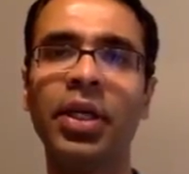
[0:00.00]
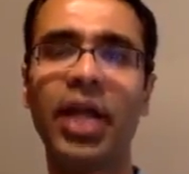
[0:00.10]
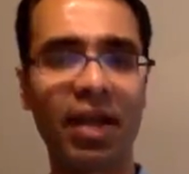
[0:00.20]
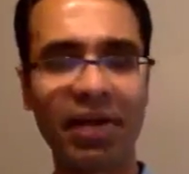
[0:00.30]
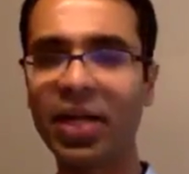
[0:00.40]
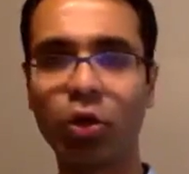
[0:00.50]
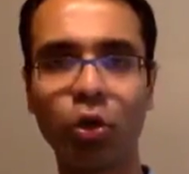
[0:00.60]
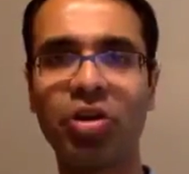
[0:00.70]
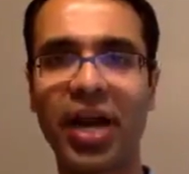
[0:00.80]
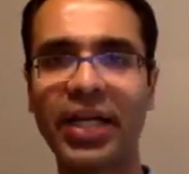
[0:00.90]
And I've had a
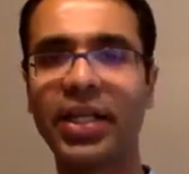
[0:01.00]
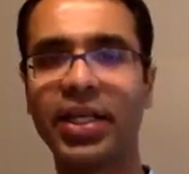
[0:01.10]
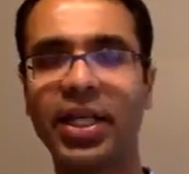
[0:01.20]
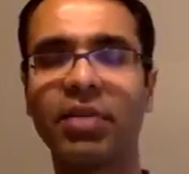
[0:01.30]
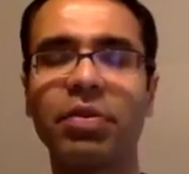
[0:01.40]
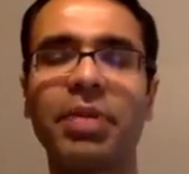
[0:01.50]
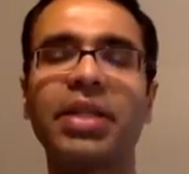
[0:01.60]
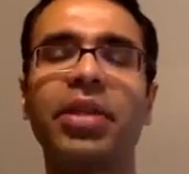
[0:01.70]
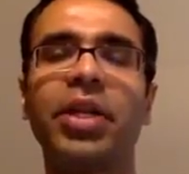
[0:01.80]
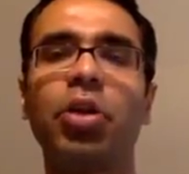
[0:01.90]
good writing career with my
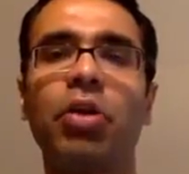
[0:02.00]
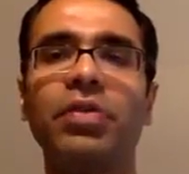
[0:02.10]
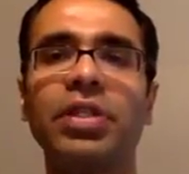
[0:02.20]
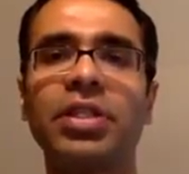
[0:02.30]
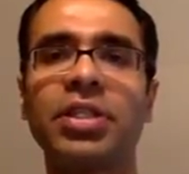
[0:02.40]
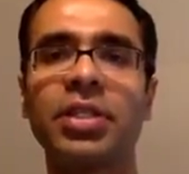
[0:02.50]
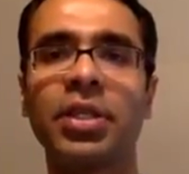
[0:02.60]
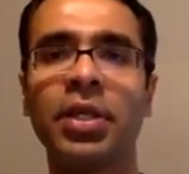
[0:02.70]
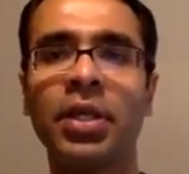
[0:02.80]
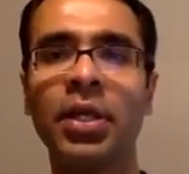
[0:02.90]
3 novels.
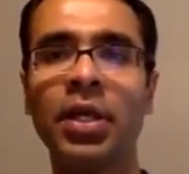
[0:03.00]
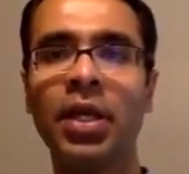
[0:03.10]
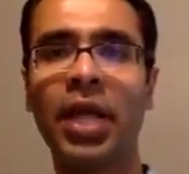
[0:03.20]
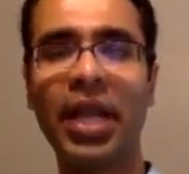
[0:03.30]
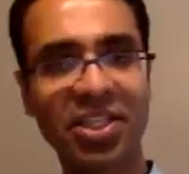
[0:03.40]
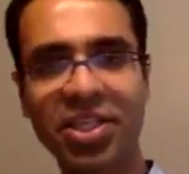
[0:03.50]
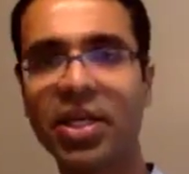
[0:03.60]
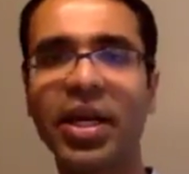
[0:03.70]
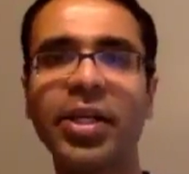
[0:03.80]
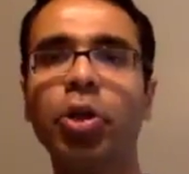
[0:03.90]
And I still
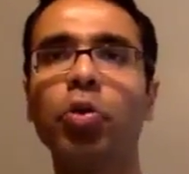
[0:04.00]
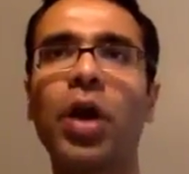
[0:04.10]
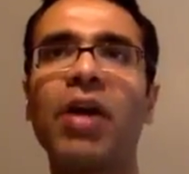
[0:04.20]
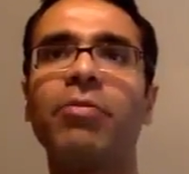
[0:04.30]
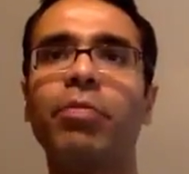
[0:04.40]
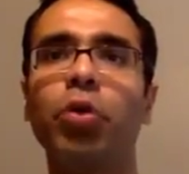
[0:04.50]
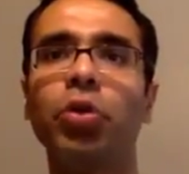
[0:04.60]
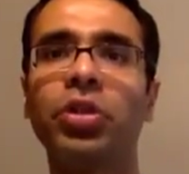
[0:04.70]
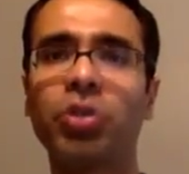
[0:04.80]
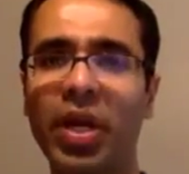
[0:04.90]
continue to have
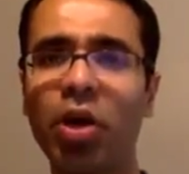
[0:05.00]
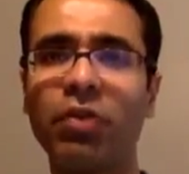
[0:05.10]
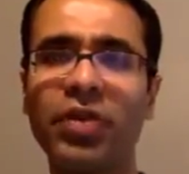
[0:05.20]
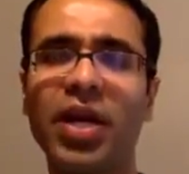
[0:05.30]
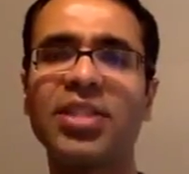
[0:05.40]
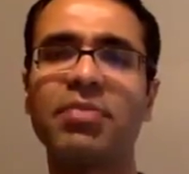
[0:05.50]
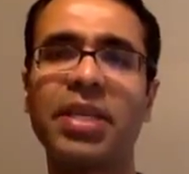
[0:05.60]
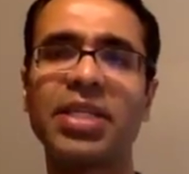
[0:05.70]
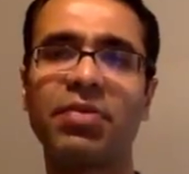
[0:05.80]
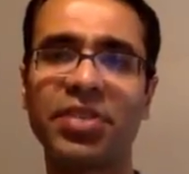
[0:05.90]
both. So I often ask
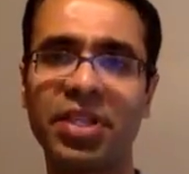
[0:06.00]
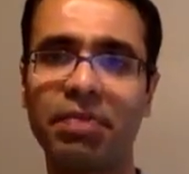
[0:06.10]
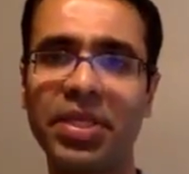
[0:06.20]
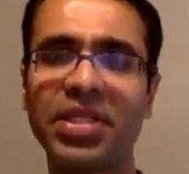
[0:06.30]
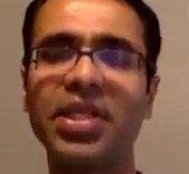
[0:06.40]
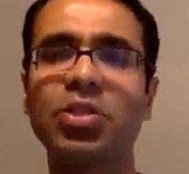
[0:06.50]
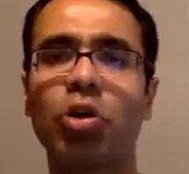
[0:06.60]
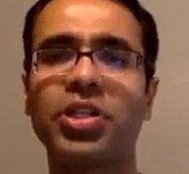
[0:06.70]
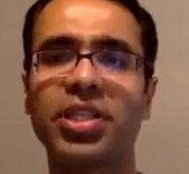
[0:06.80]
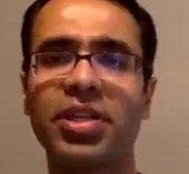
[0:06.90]
myself, is it business or
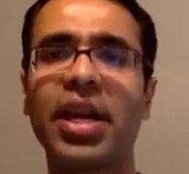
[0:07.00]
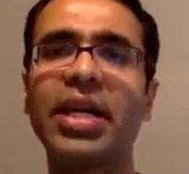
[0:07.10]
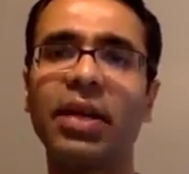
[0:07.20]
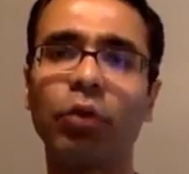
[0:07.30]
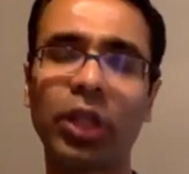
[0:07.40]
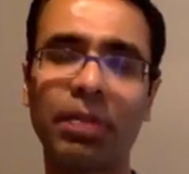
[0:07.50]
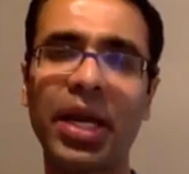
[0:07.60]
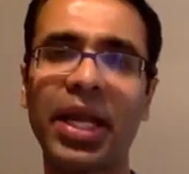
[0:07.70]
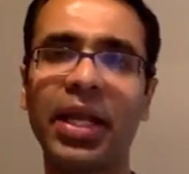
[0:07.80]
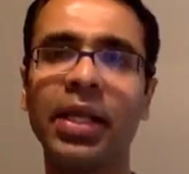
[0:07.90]
is it writing? What
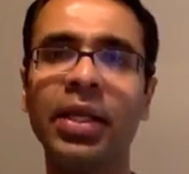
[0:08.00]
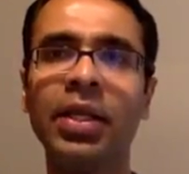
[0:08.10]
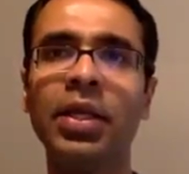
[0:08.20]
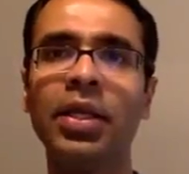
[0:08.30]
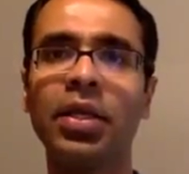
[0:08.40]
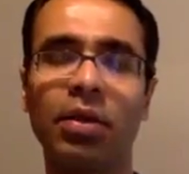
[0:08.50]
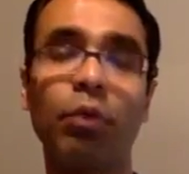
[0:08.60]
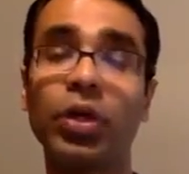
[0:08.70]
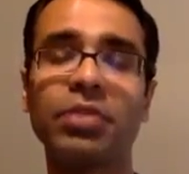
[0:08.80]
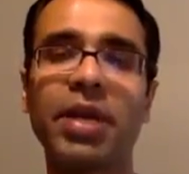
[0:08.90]

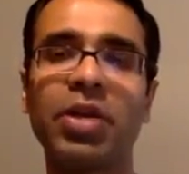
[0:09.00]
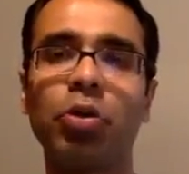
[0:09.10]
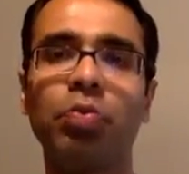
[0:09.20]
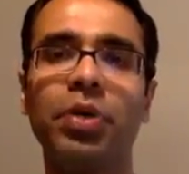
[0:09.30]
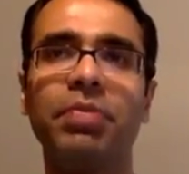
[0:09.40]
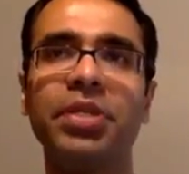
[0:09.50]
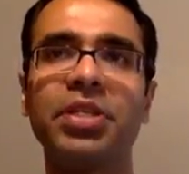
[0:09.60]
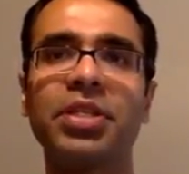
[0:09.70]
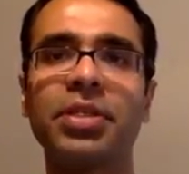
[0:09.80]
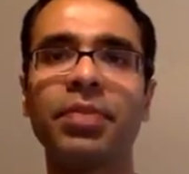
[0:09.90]
is my true
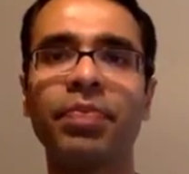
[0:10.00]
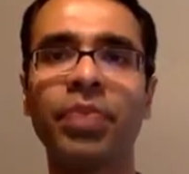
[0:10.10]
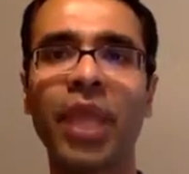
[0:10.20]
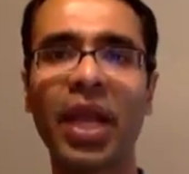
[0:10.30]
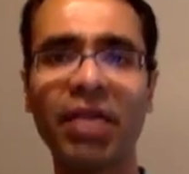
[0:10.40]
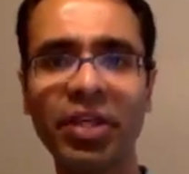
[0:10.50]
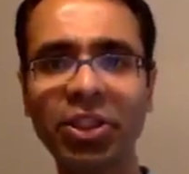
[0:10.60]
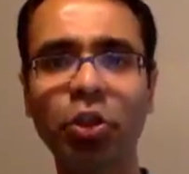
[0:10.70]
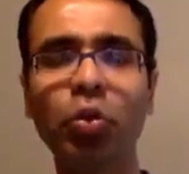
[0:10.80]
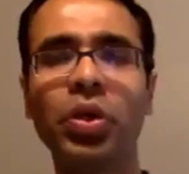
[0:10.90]
purpose? And I've
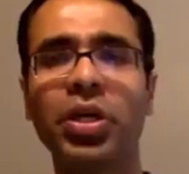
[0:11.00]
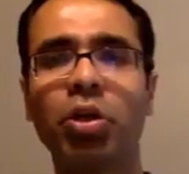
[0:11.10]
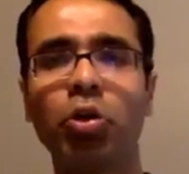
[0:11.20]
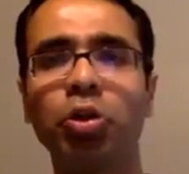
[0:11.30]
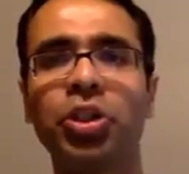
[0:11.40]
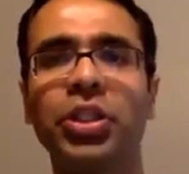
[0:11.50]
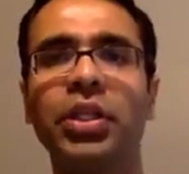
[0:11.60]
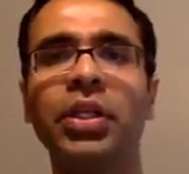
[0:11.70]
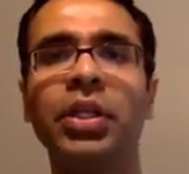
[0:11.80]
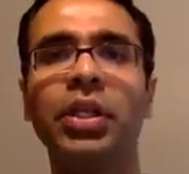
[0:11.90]
reached to a
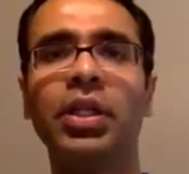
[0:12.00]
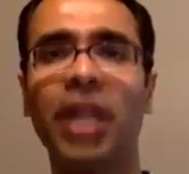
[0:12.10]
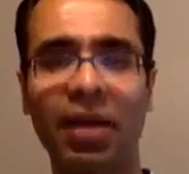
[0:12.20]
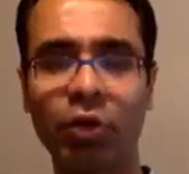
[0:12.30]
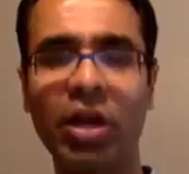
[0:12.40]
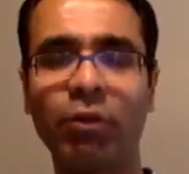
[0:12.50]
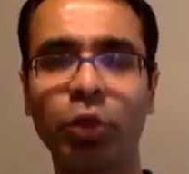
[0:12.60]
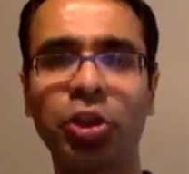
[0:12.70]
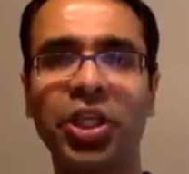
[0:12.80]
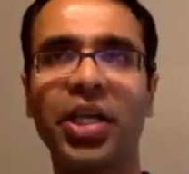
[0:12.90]
conclusion that I would love to
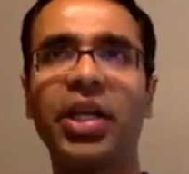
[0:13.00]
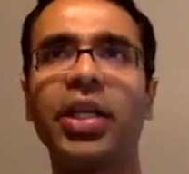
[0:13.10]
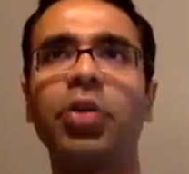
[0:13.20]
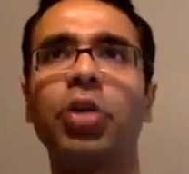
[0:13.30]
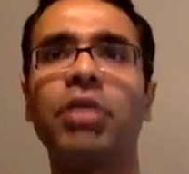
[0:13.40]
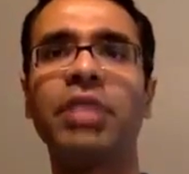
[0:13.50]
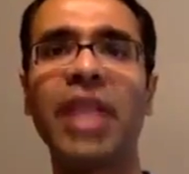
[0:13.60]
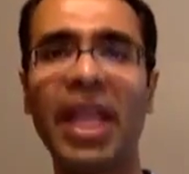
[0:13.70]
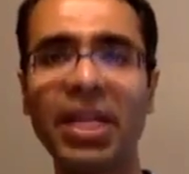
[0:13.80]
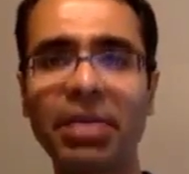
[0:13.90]
share here today with
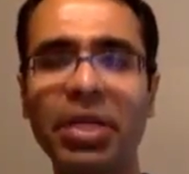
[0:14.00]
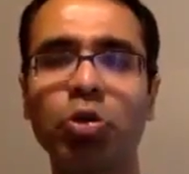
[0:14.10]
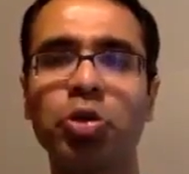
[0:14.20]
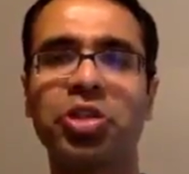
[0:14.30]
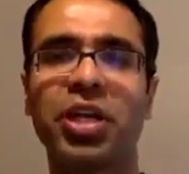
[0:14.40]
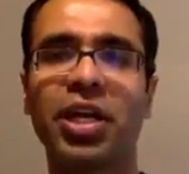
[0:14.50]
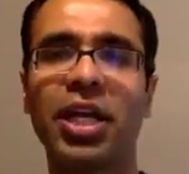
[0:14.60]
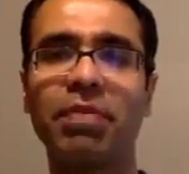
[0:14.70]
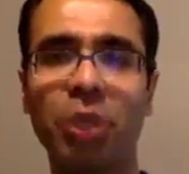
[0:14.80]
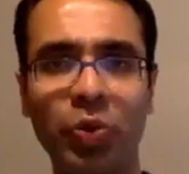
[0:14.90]
anybody who's
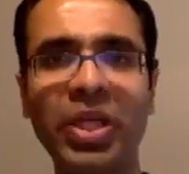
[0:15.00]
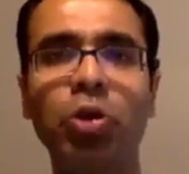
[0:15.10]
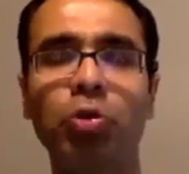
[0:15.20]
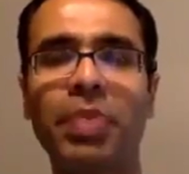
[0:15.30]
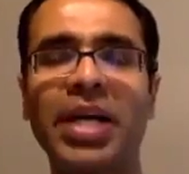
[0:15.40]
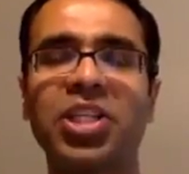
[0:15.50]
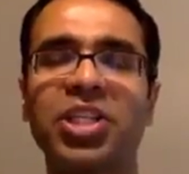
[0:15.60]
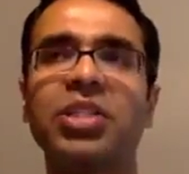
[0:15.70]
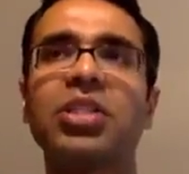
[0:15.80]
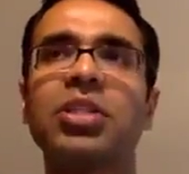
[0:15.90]
struggling between two
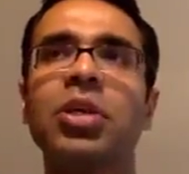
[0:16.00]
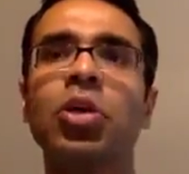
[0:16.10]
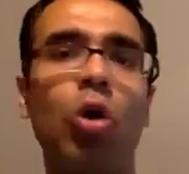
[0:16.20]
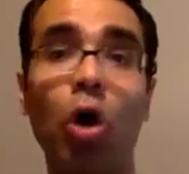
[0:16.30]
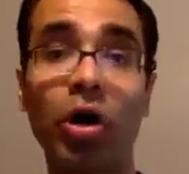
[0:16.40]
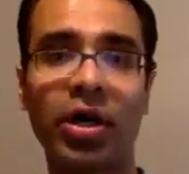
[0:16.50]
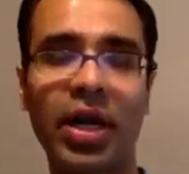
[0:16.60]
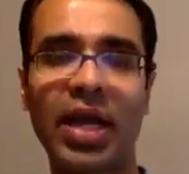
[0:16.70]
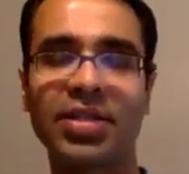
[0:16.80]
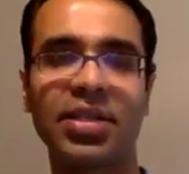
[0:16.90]
passions or
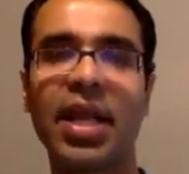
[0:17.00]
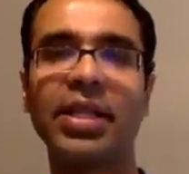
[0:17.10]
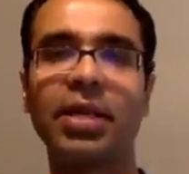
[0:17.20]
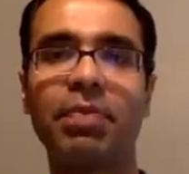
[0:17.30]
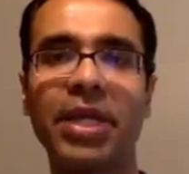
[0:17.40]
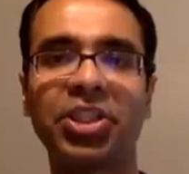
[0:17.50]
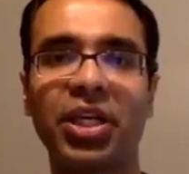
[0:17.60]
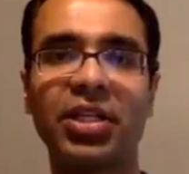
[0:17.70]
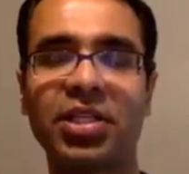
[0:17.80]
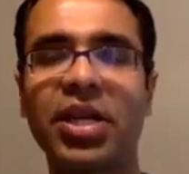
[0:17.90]
has neither passion
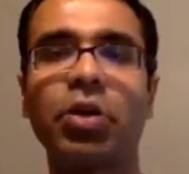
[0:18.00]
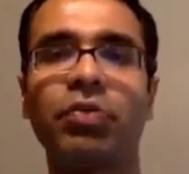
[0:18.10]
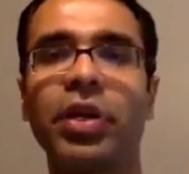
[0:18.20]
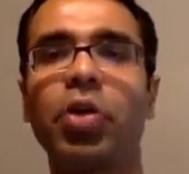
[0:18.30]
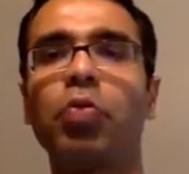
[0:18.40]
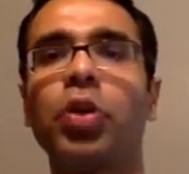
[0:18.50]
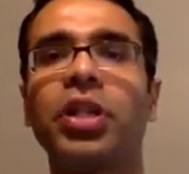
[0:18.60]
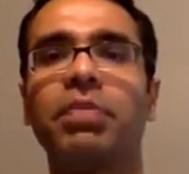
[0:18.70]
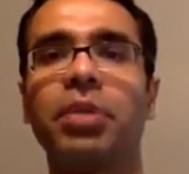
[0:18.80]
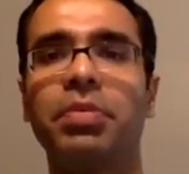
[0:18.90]
and is trying to figure out what
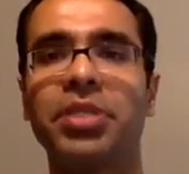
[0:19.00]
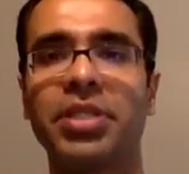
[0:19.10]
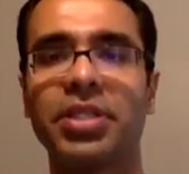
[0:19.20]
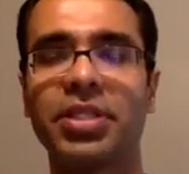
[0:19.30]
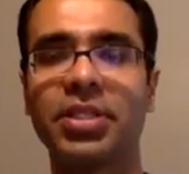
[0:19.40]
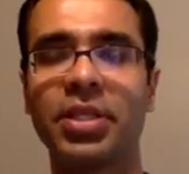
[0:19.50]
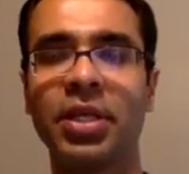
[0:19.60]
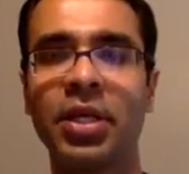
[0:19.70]
their purpose is.